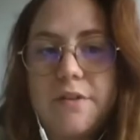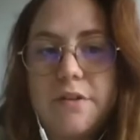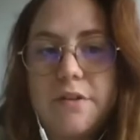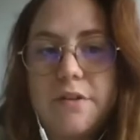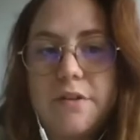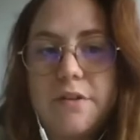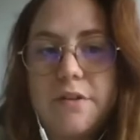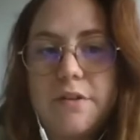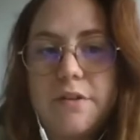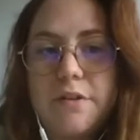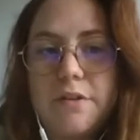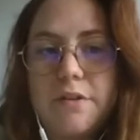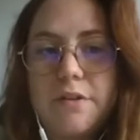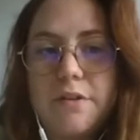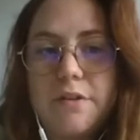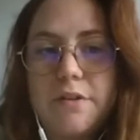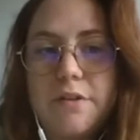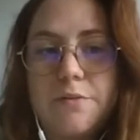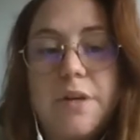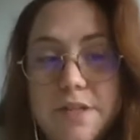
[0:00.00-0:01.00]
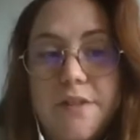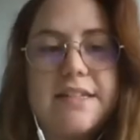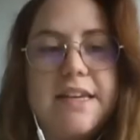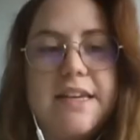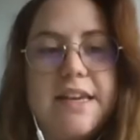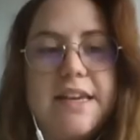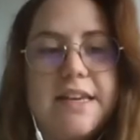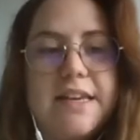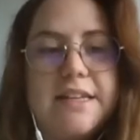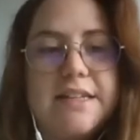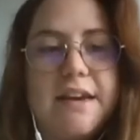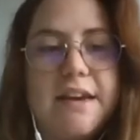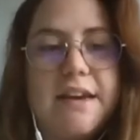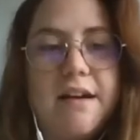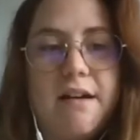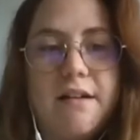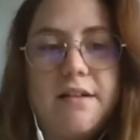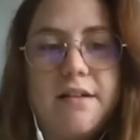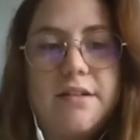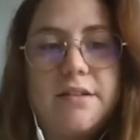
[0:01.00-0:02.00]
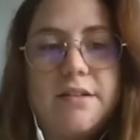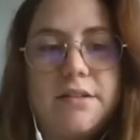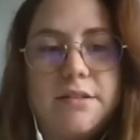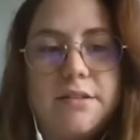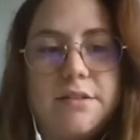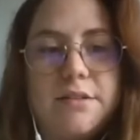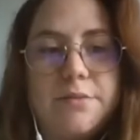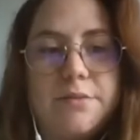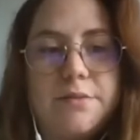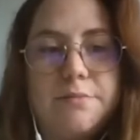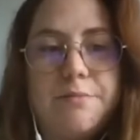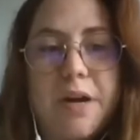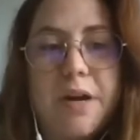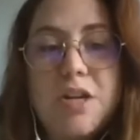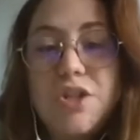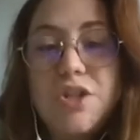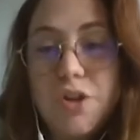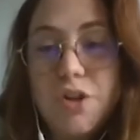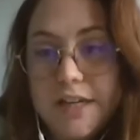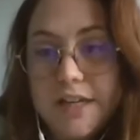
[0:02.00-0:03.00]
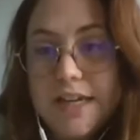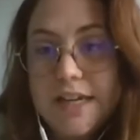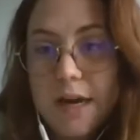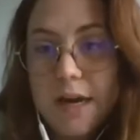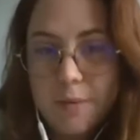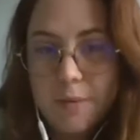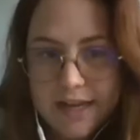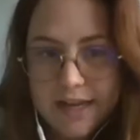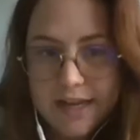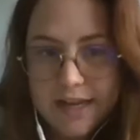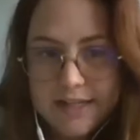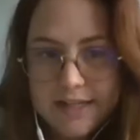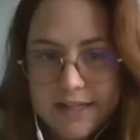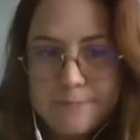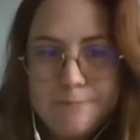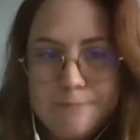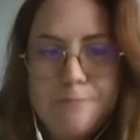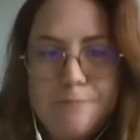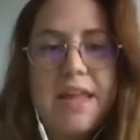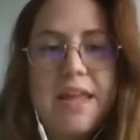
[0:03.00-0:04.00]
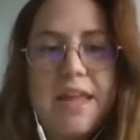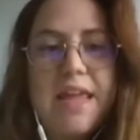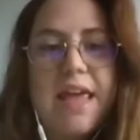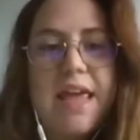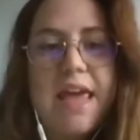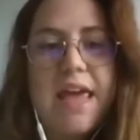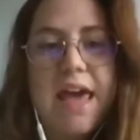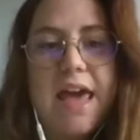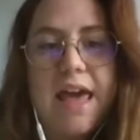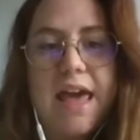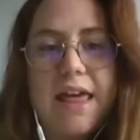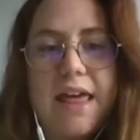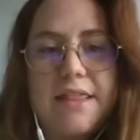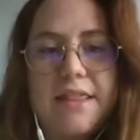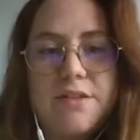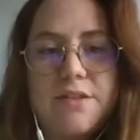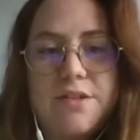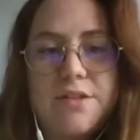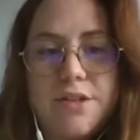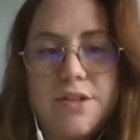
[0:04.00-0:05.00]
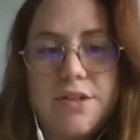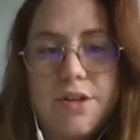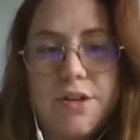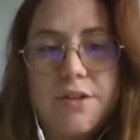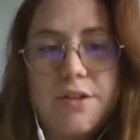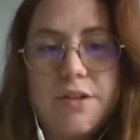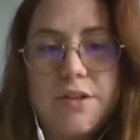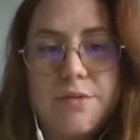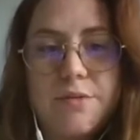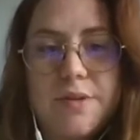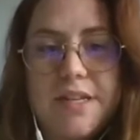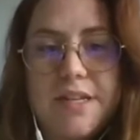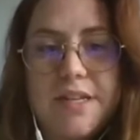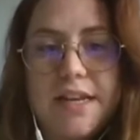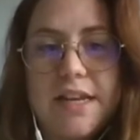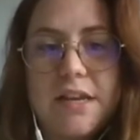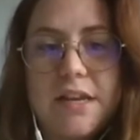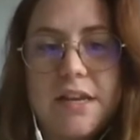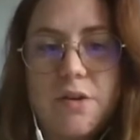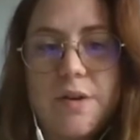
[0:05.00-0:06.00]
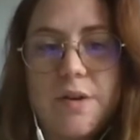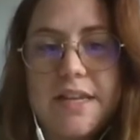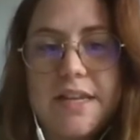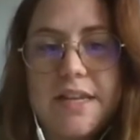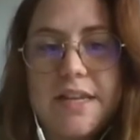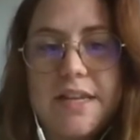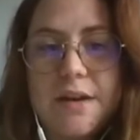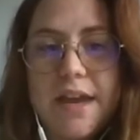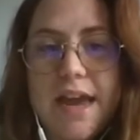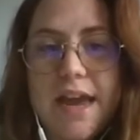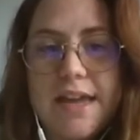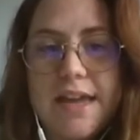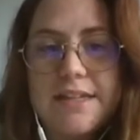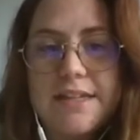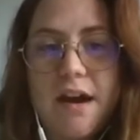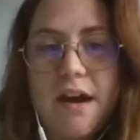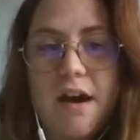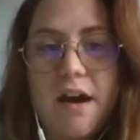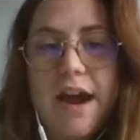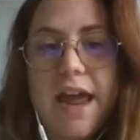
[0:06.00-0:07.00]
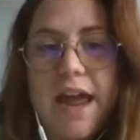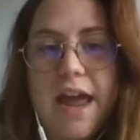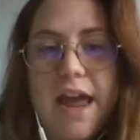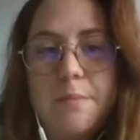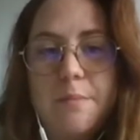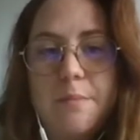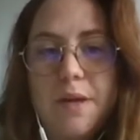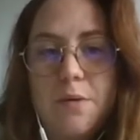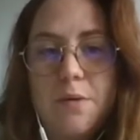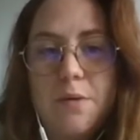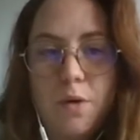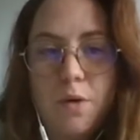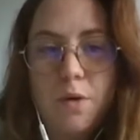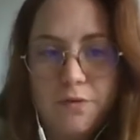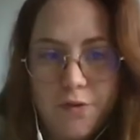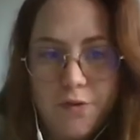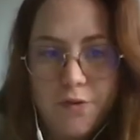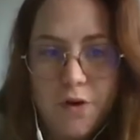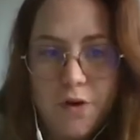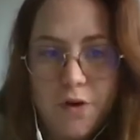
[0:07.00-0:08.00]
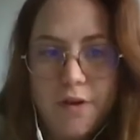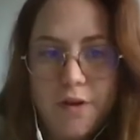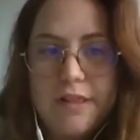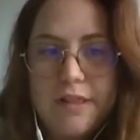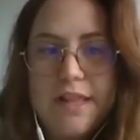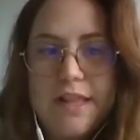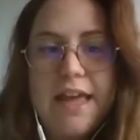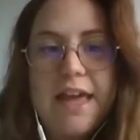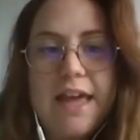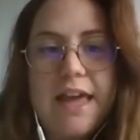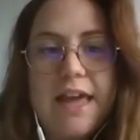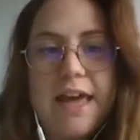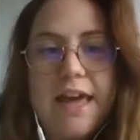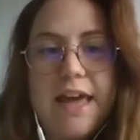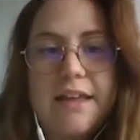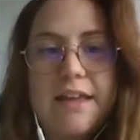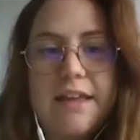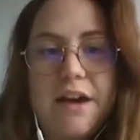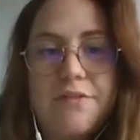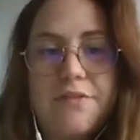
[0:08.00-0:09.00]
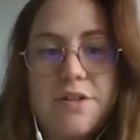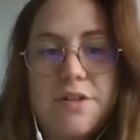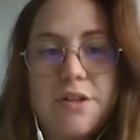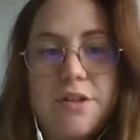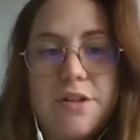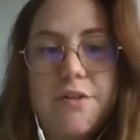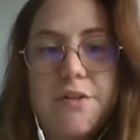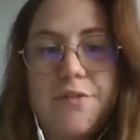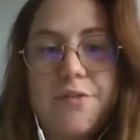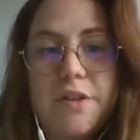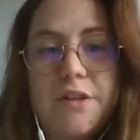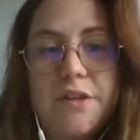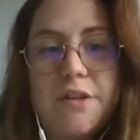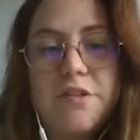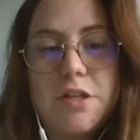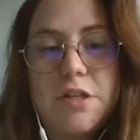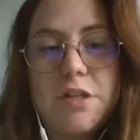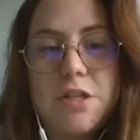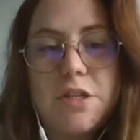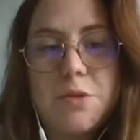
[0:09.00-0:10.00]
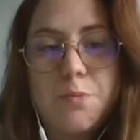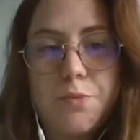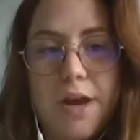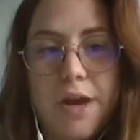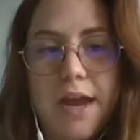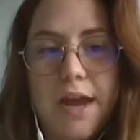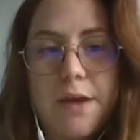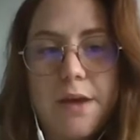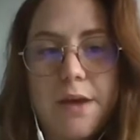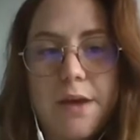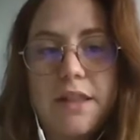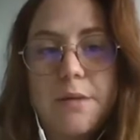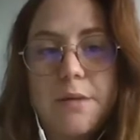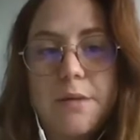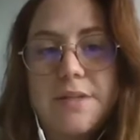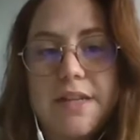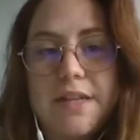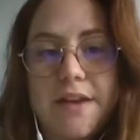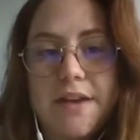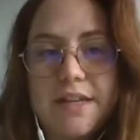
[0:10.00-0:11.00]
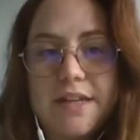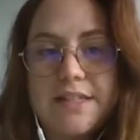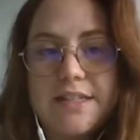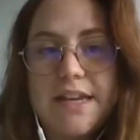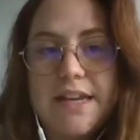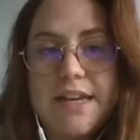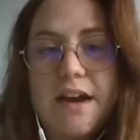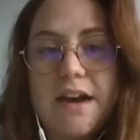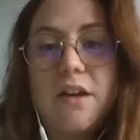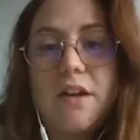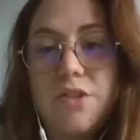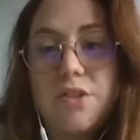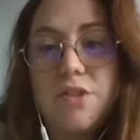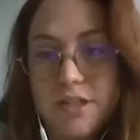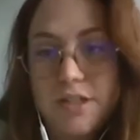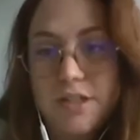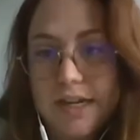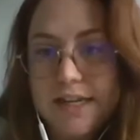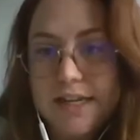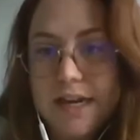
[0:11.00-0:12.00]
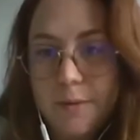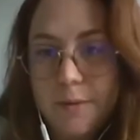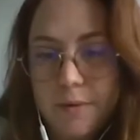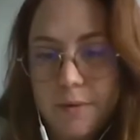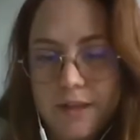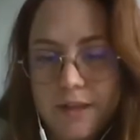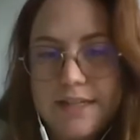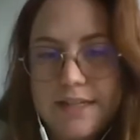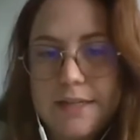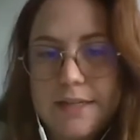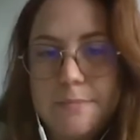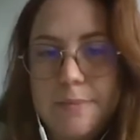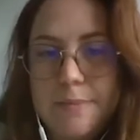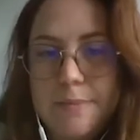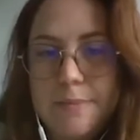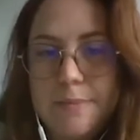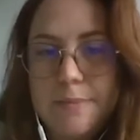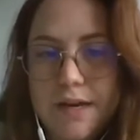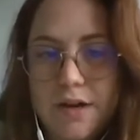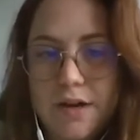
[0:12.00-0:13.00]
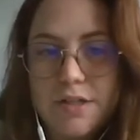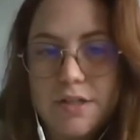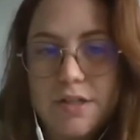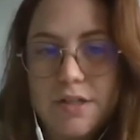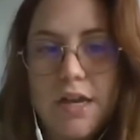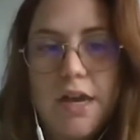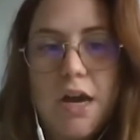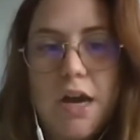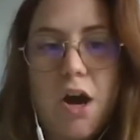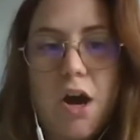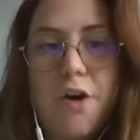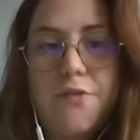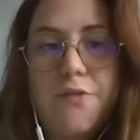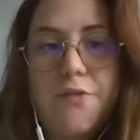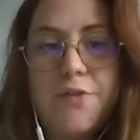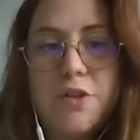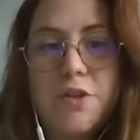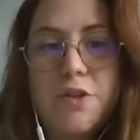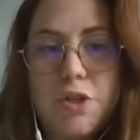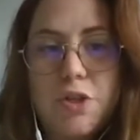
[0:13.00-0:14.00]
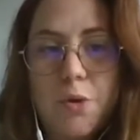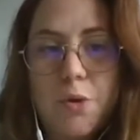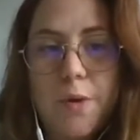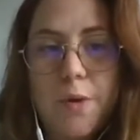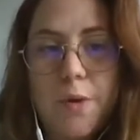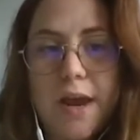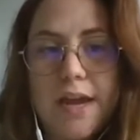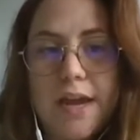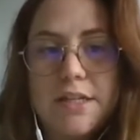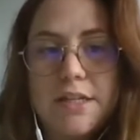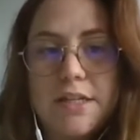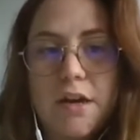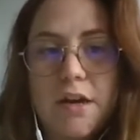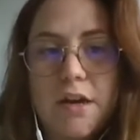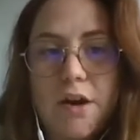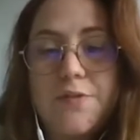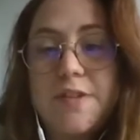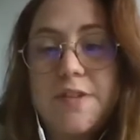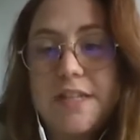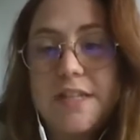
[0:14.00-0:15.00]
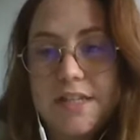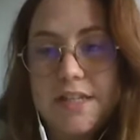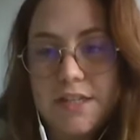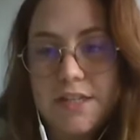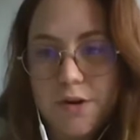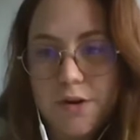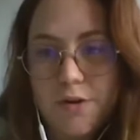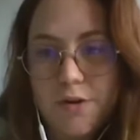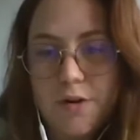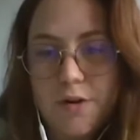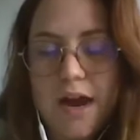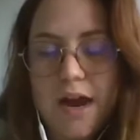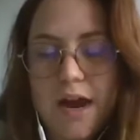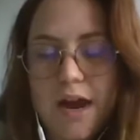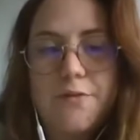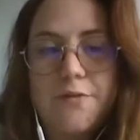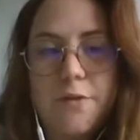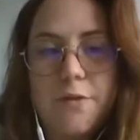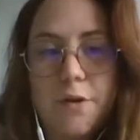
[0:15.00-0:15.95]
observe that they are partially carbonated. And the third recycling concrete aggregates are RB14. And after phenolphthalein spray, we can observe that they are totally carbonated because of a storage of 6 years